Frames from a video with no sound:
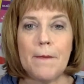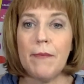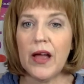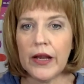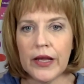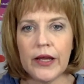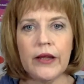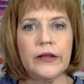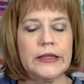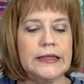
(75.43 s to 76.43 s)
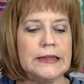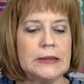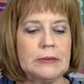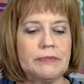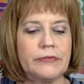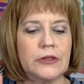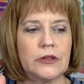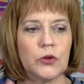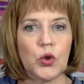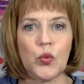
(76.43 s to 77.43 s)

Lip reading: money or